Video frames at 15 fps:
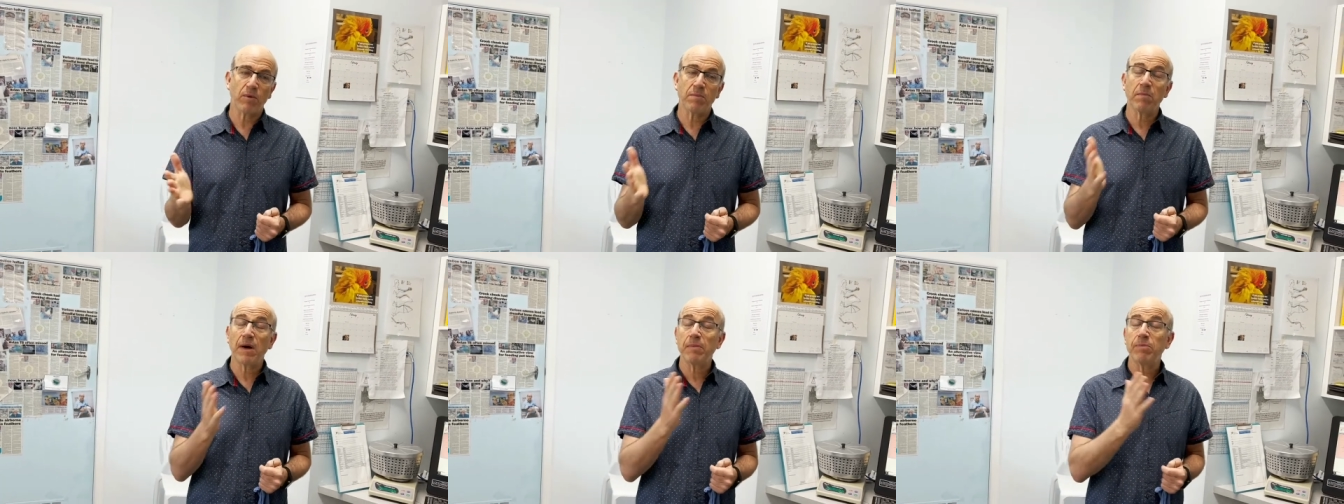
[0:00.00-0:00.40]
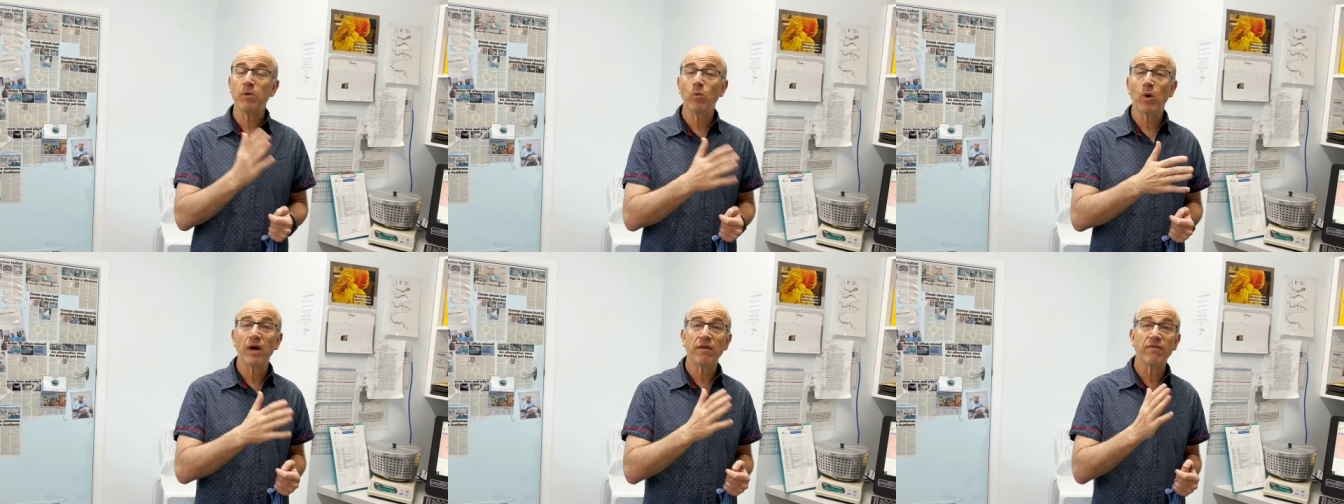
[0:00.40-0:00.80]
It might be
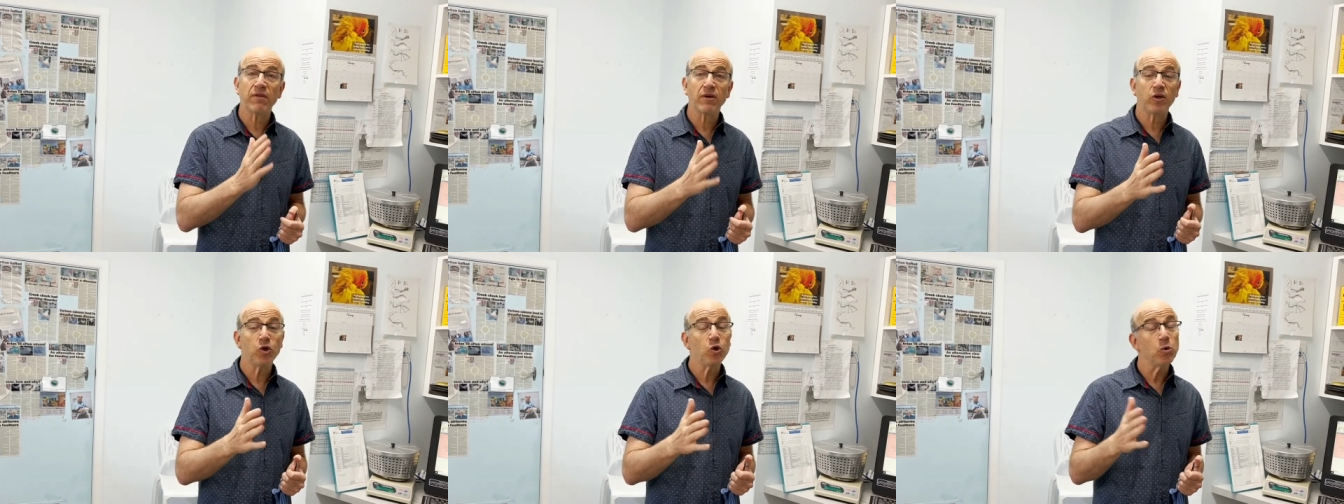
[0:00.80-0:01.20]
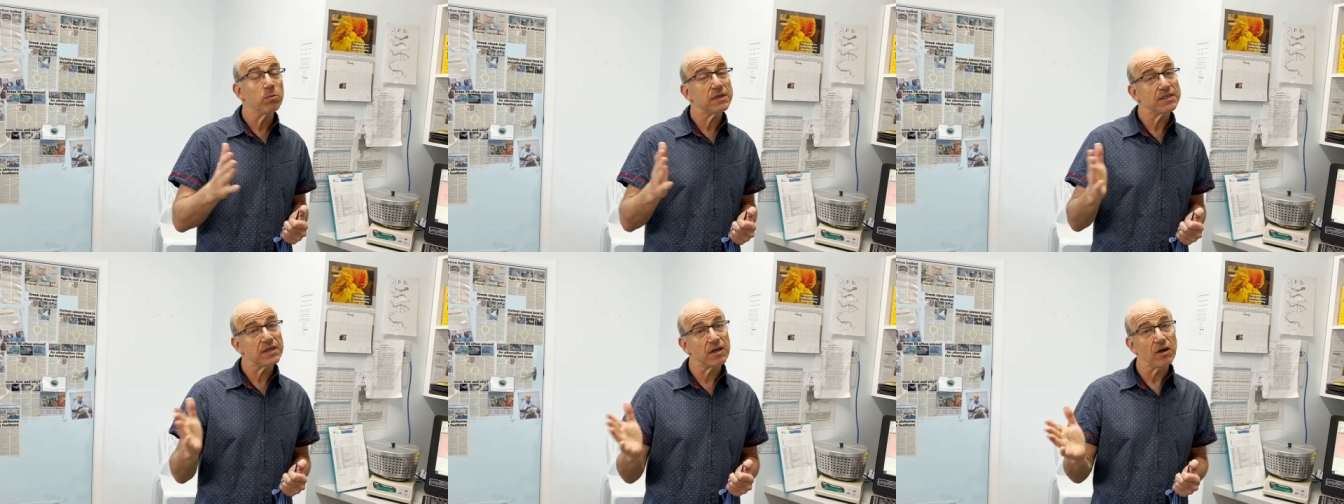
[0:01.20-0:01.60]
one of the
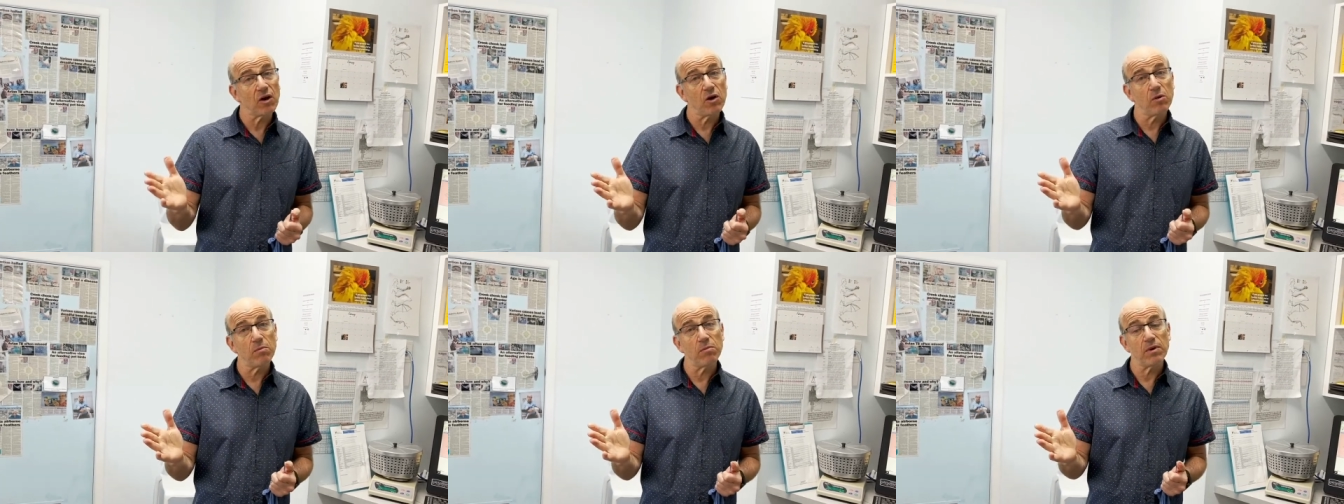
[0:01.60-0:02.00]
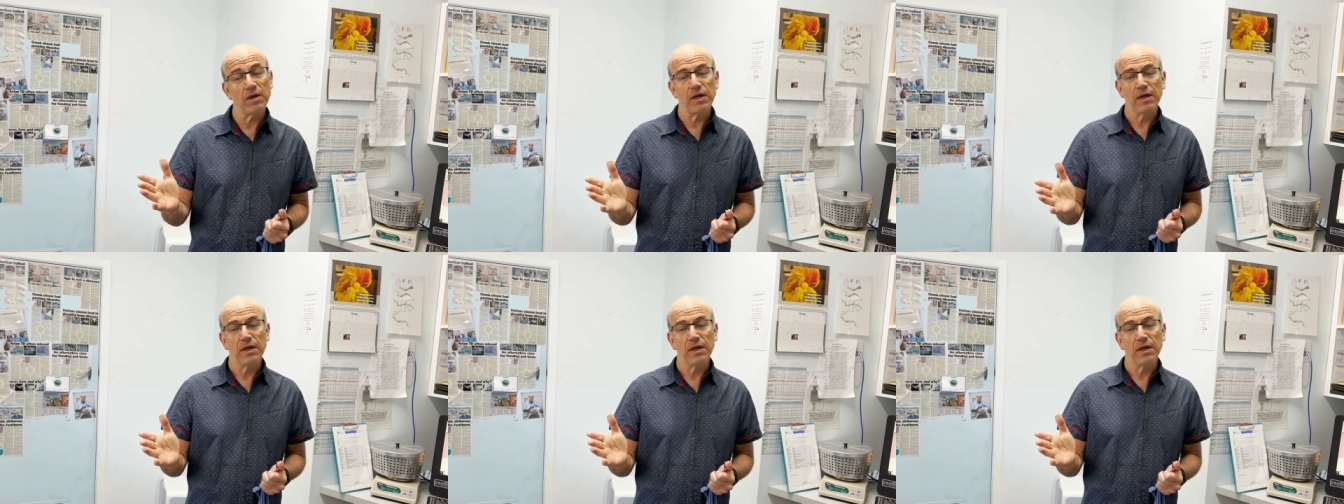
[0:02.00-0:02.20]
humans at home.